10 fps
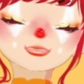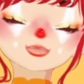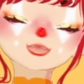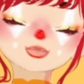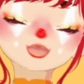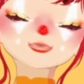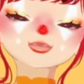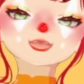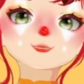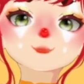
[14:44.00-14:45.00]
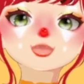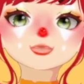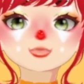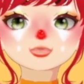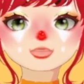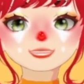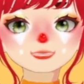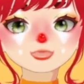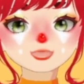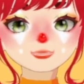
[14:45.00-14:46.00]
in magic, I believe that
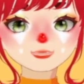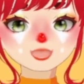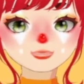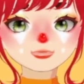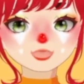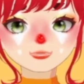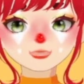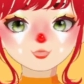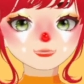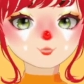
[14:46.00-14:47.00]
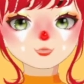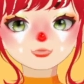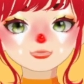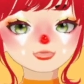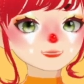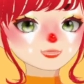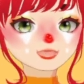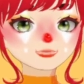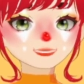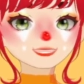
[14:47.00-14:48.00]
magic is science we simply do not
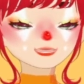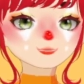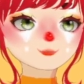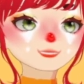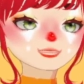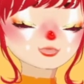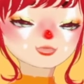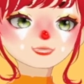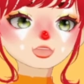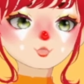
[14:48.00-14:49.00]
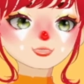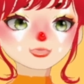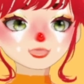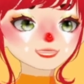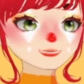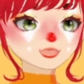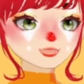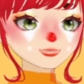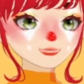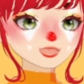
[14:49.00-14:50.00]
understand yet. And I think it always has
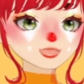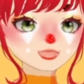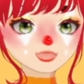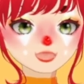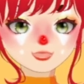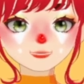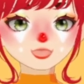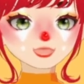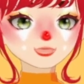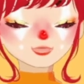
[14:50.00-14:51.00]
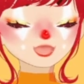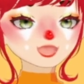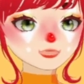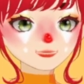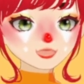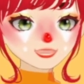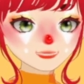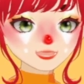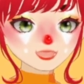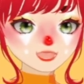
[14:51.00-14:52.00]
been. Like, people used to think fires were
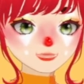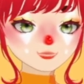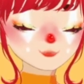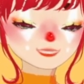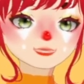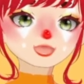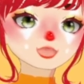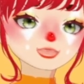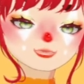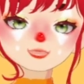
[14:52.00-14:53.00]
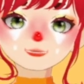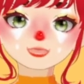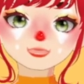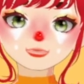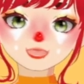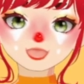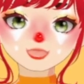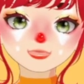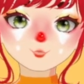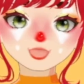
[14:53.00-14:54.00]
magical, and now we have these scientific
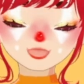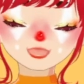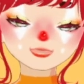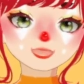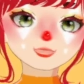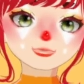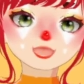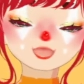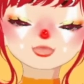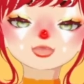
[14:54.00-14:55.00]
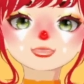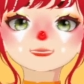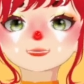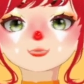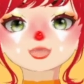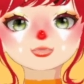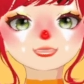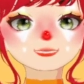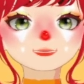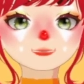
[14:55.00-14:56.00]
explanations of them. And I think that's just what it
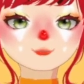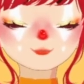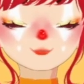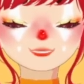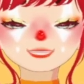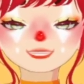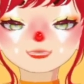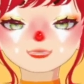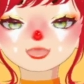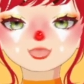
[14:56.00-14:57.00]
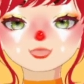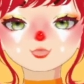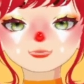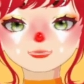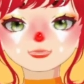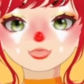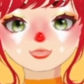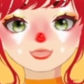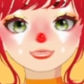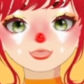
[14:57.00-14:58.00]
is. And I think we should really
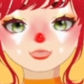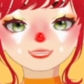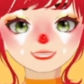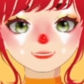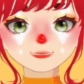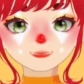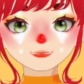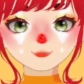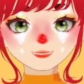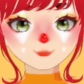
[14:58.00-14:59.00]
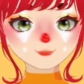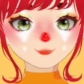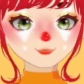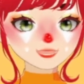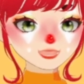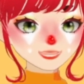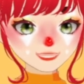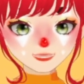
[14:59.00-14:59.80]
give grace to the fact that